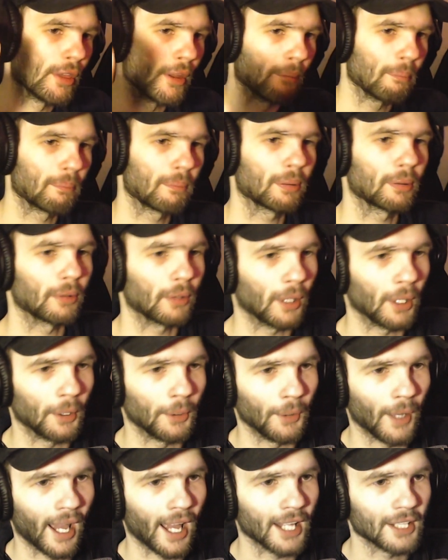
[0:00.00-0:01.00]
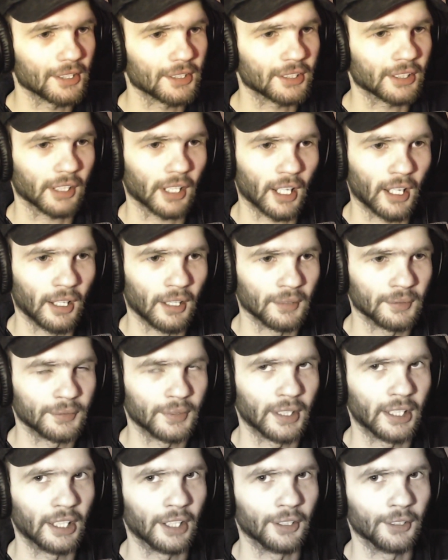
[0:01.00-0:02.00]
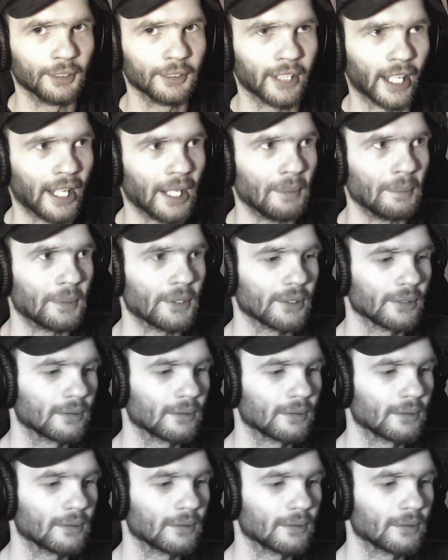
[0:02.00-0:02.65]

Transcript: the pro at uh, video games.